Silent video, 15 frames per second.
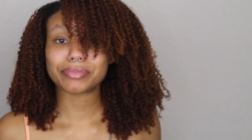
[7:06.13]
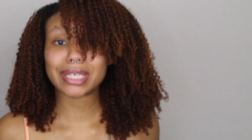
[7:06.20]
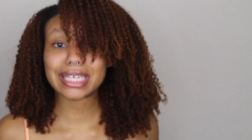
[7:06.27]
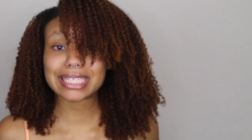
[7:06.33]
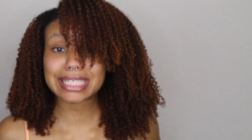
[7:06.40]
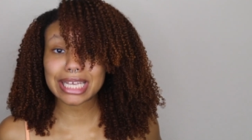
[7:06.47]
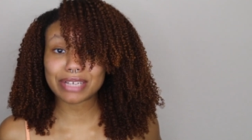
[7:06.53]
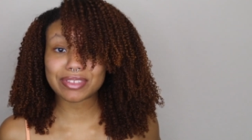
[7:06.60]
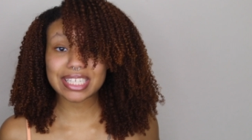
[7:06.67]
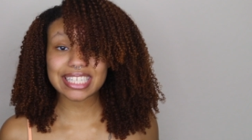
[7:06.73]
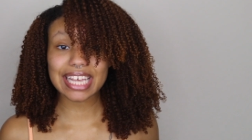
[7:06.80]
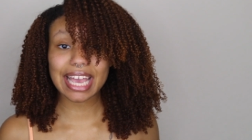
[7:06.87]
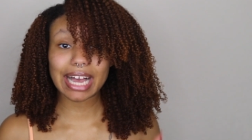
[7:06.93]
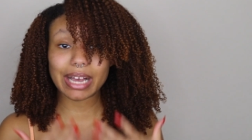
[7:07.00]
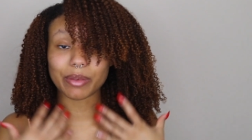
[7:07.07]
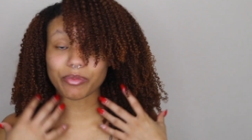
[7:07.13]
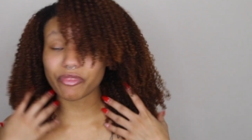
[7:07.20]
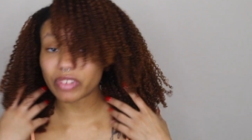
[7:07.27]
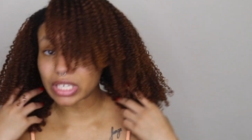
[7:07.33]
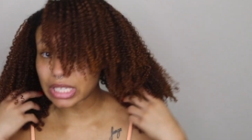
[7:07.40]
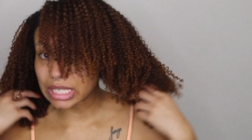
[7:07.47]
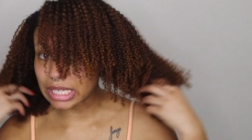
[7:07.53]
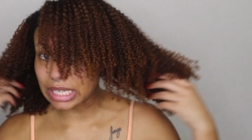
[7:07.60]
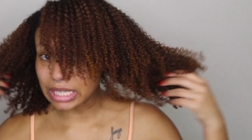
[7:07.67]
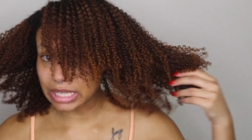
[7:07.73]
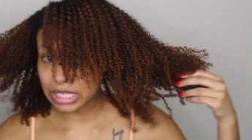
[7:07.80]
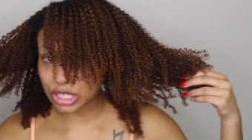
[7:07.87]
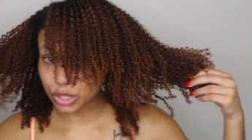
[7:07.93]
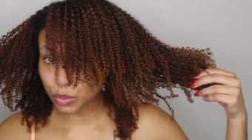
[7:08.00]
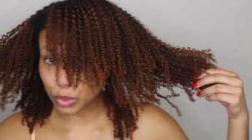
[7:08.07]
it's safe to say I'm feeling
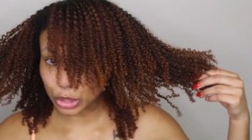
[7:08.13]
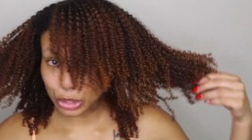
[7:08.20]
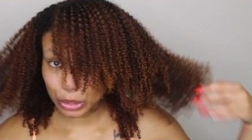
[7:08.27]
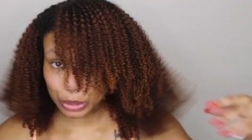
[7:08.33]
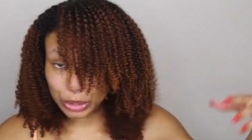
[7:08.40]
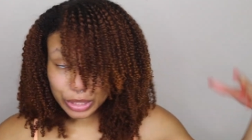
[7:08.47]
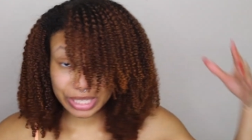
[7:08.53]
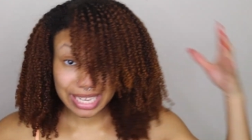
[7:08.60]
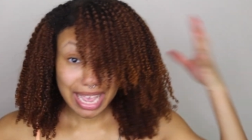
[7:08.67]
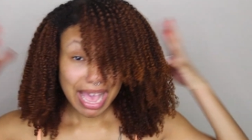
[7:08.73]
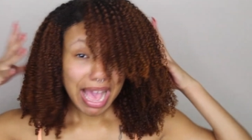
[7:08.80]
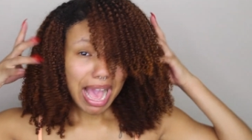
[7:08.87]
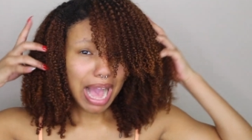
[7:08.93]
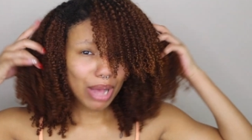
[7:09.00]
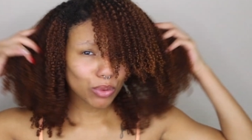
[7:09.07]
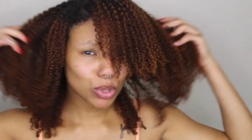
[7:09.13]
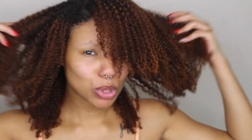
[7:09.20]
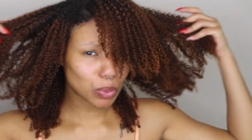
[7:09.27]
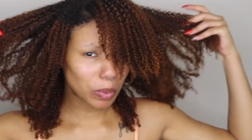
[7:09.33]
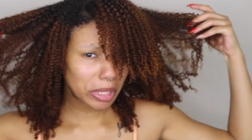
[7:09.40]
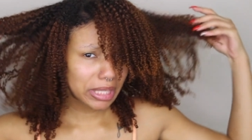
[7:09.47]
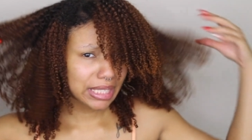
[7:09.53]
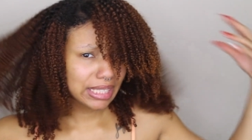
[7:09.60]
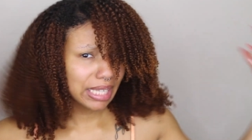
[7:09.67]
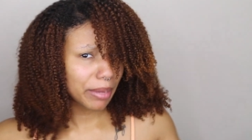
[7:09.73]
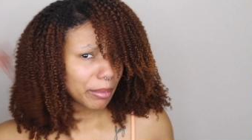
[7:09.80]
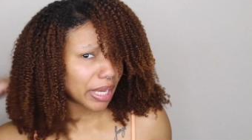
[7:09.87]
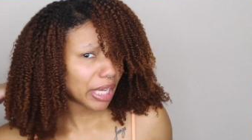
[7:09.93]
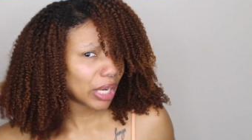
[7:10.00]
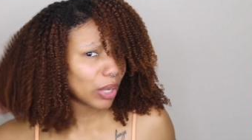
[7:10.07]
these results. I was worried that
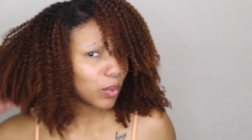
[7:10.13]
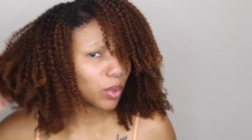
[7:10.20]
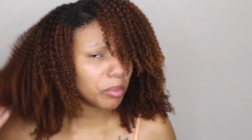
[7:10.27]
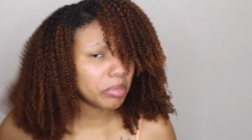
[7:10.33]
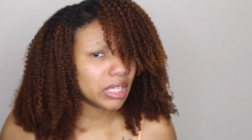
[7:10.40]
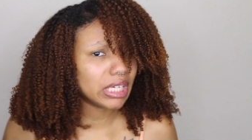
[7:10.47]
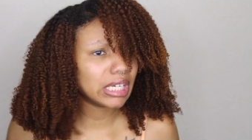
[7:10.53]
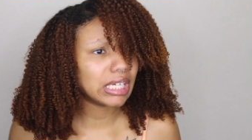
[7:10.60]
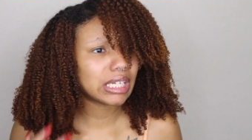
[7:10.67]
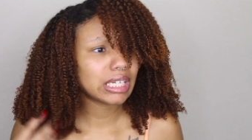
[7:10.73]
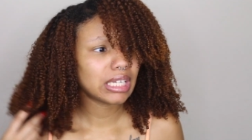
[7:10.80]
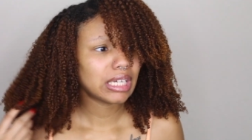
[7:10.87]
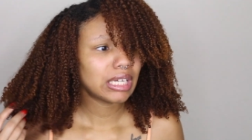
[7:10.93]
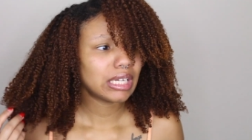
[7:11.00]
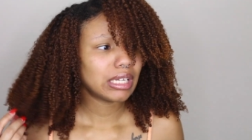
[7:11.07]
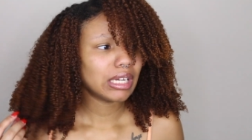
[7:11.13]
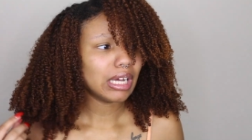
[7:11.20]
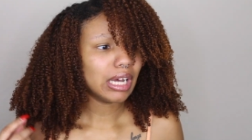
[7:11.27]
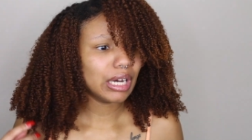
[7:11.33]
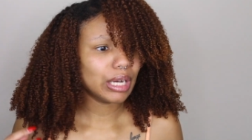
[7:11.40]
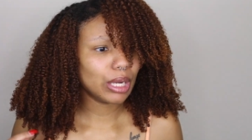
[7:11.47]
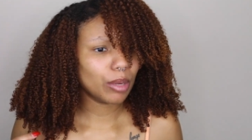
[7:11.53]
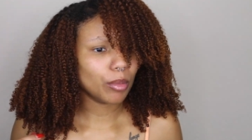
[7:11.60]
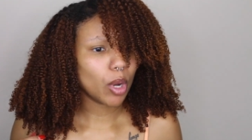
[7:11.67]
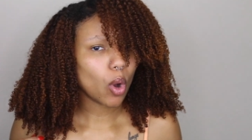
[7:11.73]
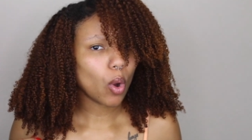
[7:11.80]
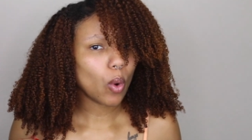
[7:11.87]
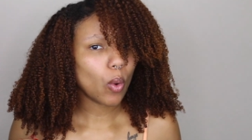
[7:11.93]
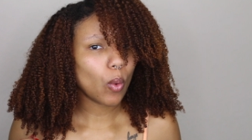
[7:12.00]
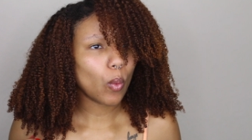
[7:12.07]
my hair would be um,
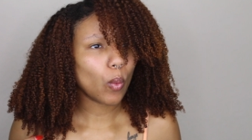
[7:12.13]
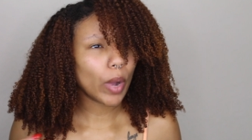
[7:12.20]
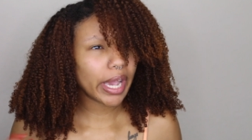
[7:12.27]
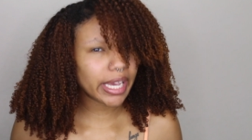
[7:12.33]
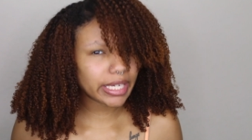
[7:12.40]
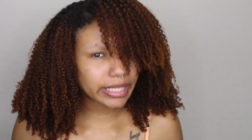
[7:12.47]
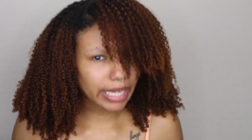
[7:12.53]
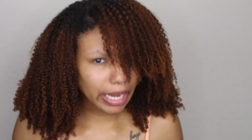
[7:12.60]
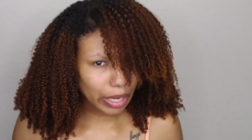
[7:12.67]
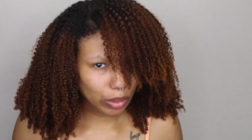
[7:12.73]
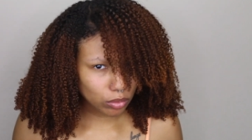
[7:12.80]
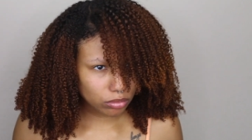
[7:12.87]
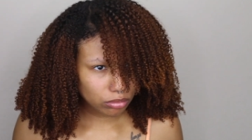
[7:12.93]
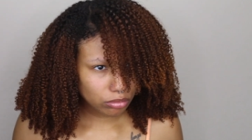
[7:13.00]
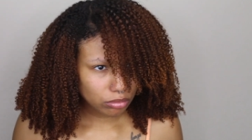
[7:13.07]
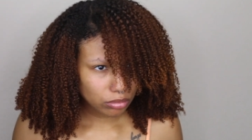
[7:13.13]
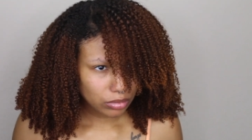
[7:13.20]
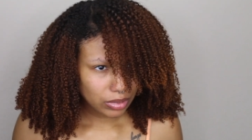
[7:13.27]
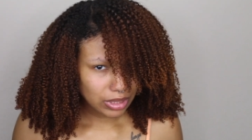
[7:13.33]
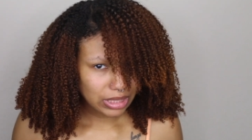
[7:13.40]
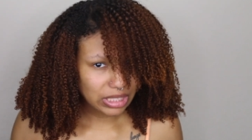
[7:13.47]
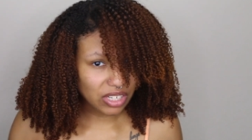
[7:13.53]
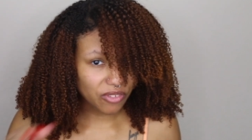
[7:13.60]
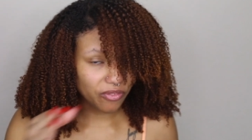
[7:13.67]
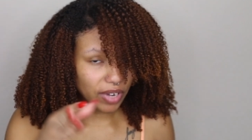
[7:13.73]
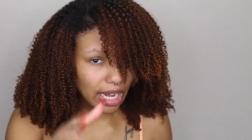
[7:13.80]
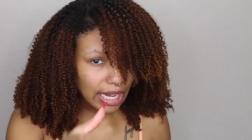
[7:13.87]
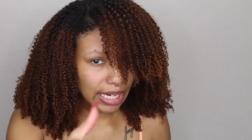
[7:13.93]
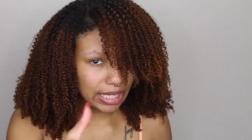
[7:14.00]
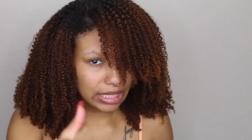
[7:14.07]
way down,
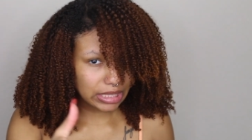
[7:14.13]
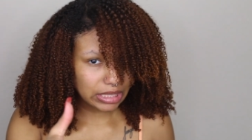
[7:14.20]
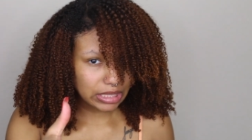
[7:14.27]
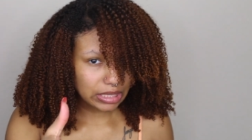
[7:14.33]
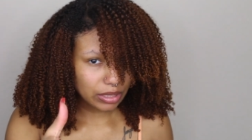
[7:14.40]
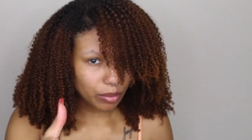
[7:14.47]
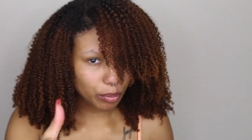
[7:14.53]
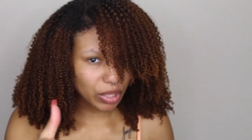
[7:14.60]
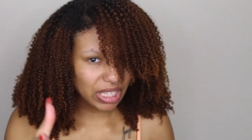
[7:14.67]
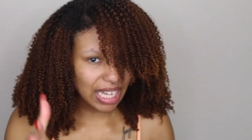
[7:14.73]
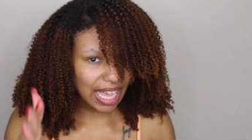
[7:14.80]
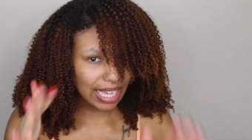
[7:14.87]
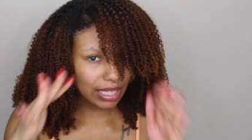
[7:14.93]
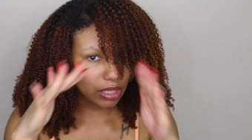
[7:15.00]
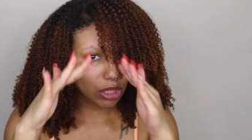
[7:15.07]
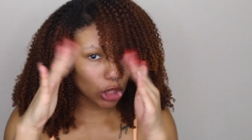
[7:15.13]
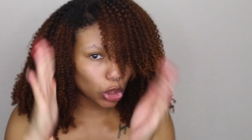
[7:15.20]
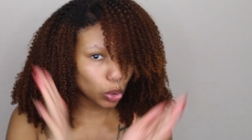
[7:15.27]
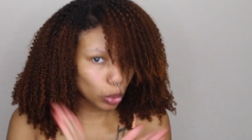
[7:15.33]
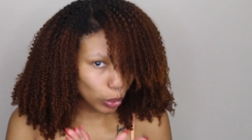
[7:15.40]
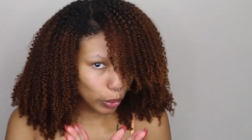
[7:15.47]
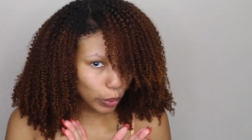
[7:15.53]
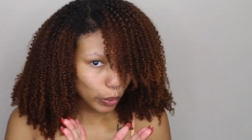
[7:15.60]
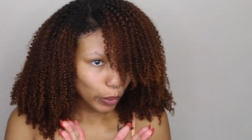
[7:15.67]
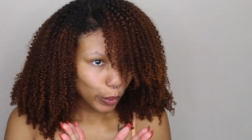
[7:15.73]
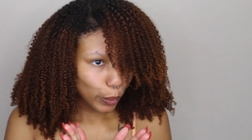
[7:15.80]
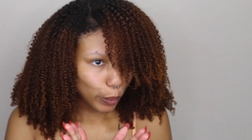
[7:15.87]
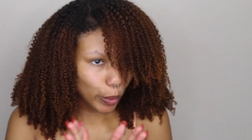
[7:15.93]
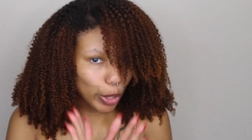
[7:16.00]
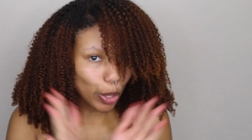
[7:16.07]
defined, but like little
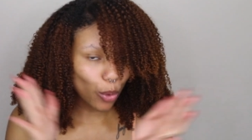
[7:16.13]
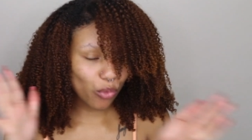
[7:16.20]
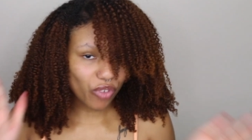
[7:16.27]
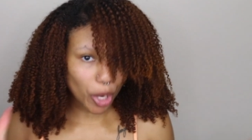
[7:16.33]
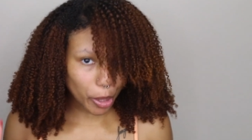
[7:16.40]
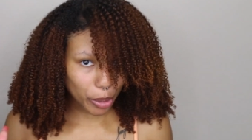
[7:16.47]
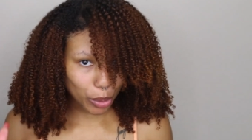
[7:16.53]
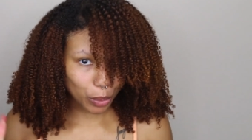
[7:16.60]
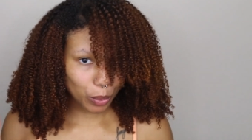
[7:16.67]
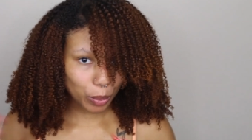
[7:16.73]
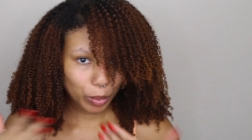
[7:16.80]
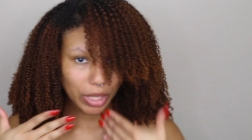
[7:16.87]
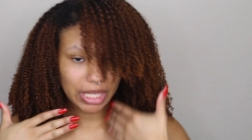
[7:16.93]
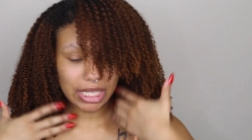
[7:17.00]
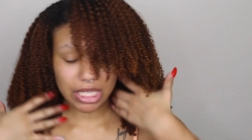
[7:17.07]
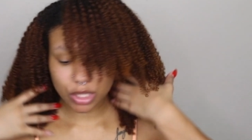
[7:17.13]
with no volume and